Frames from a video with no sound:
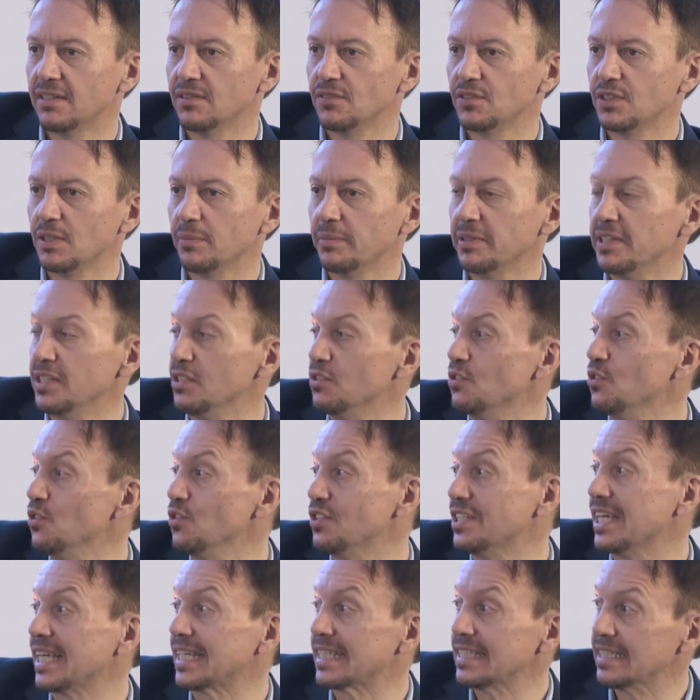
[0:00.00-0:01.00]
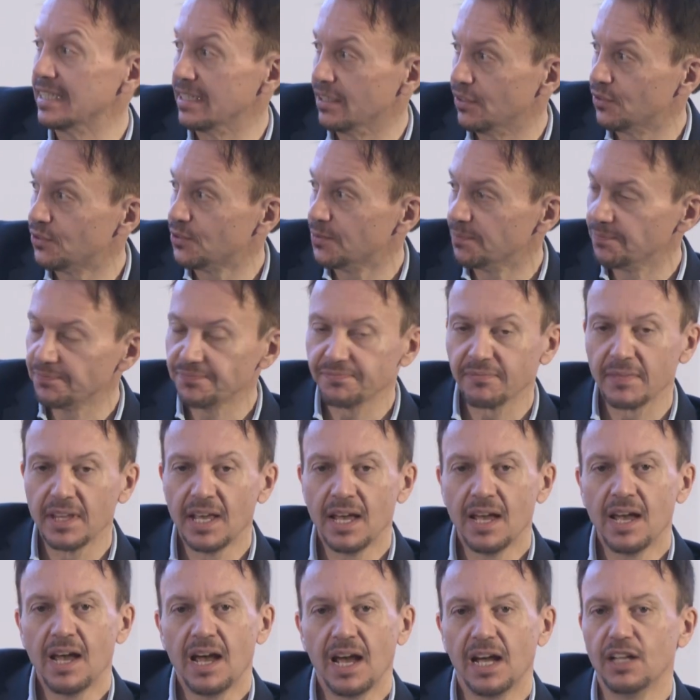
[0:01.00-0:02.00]
some of these new techniques.
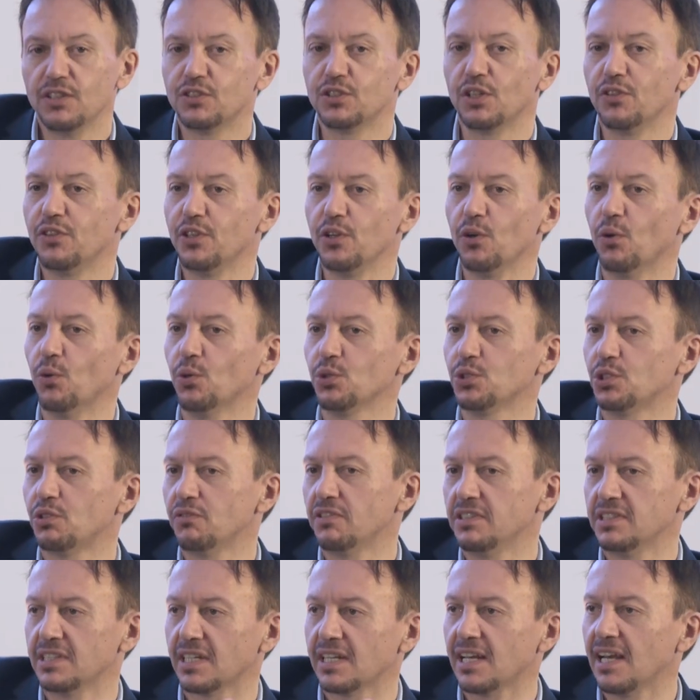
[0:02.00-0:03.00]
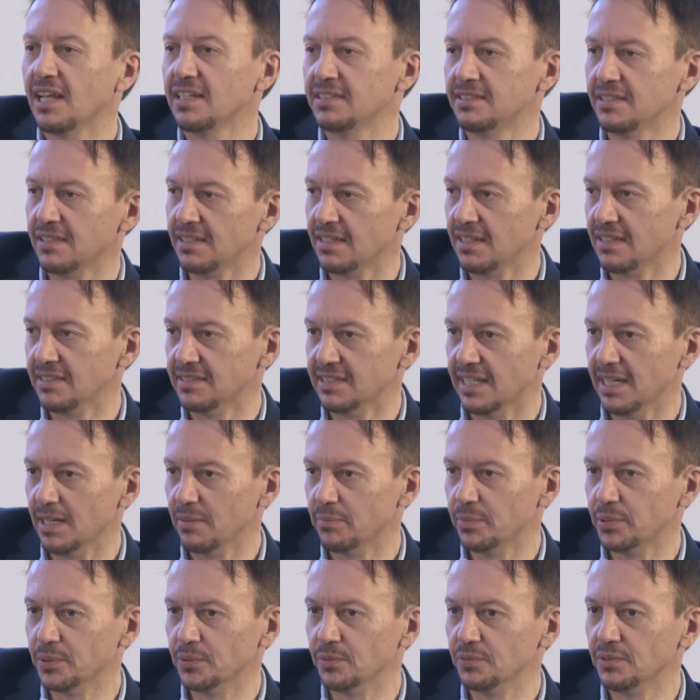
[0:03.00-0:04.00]
And so the ORSA is a classic
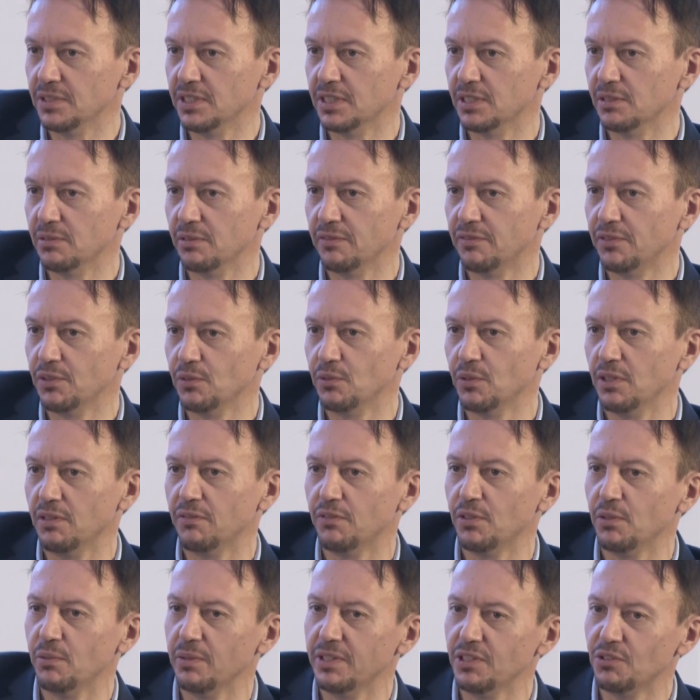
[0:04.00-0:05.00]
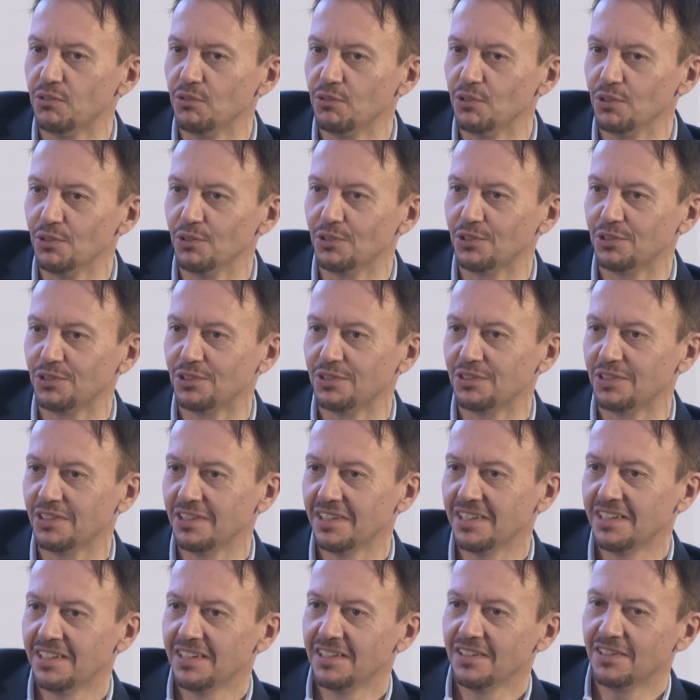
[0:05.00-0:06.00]
example. You know, if you introduce
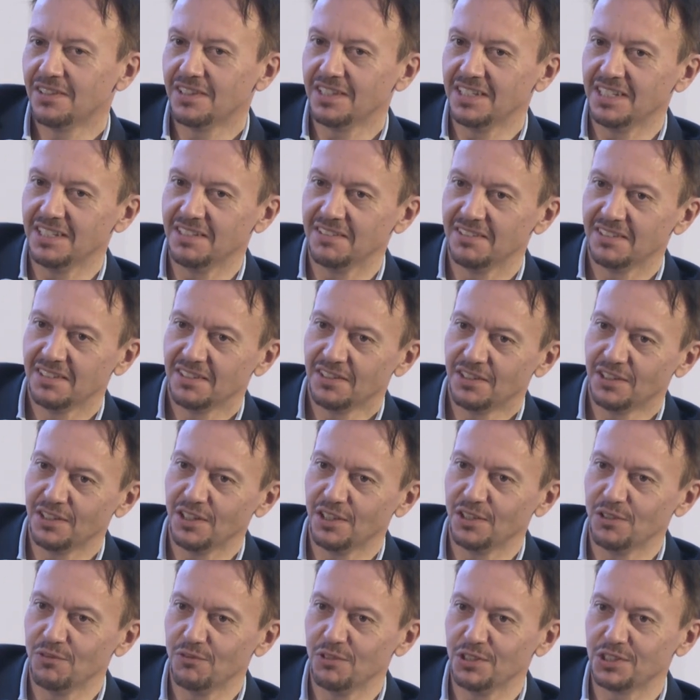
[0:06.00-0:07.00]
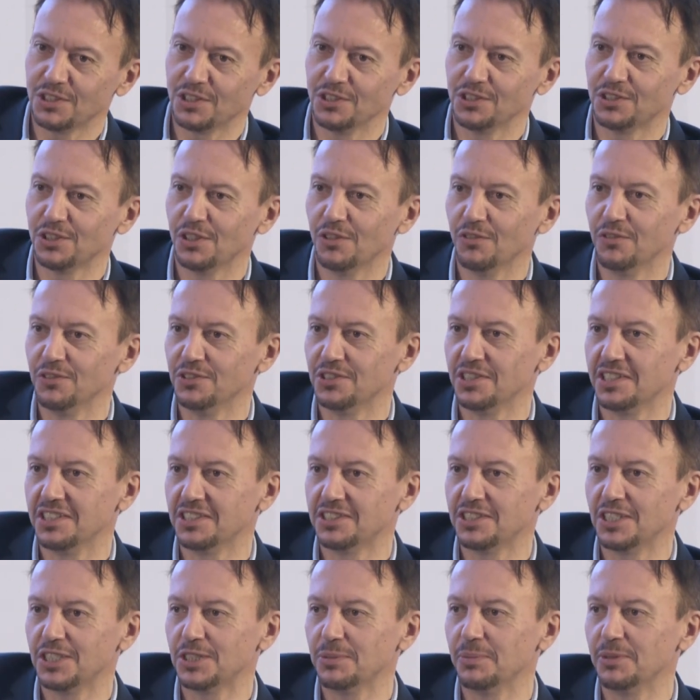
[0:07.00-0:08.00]
the own risk and solvency
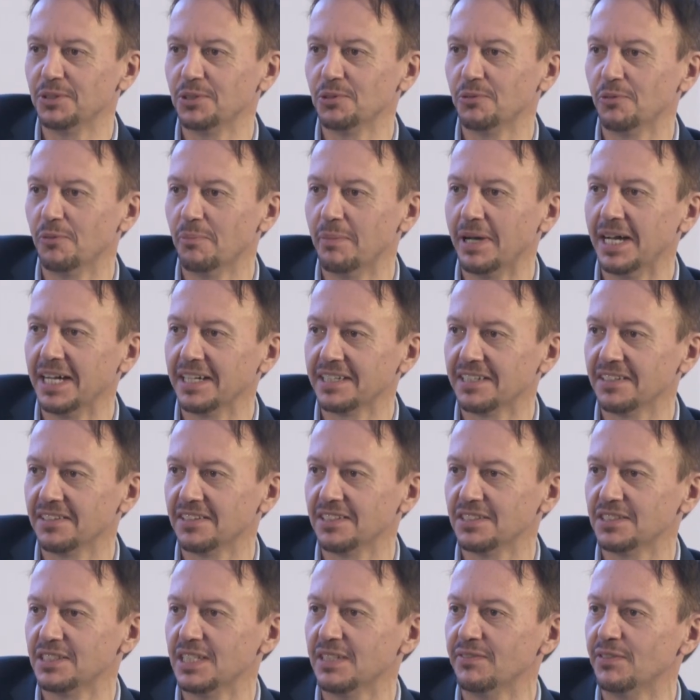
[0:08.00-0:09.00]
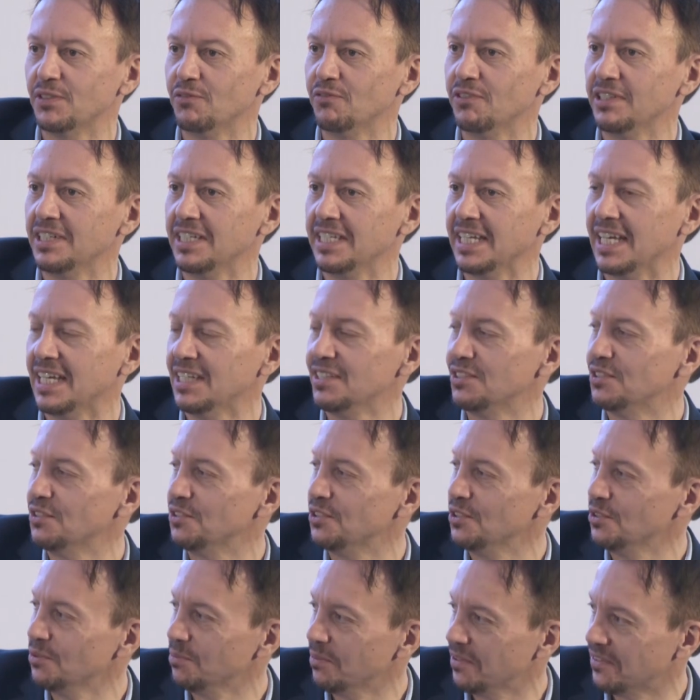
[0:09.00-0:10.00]
assessment to a market that's never really had to
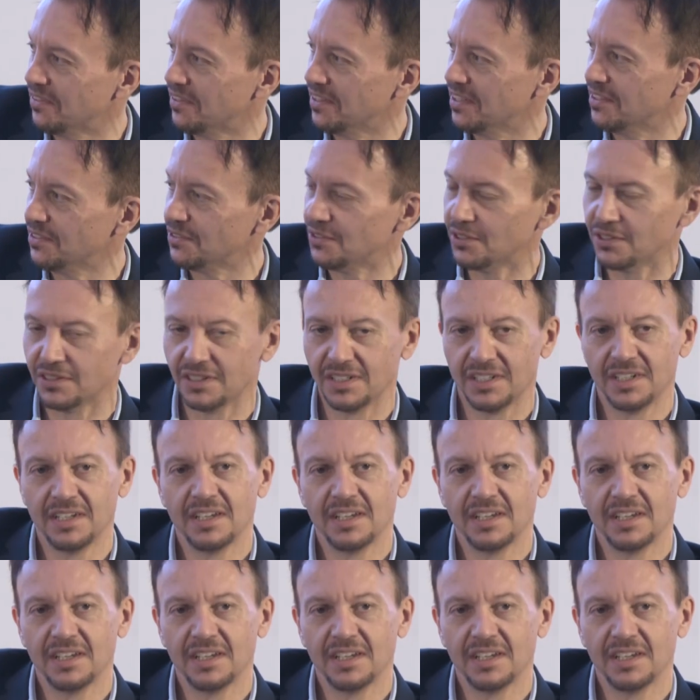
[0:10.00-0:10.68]
deal with this,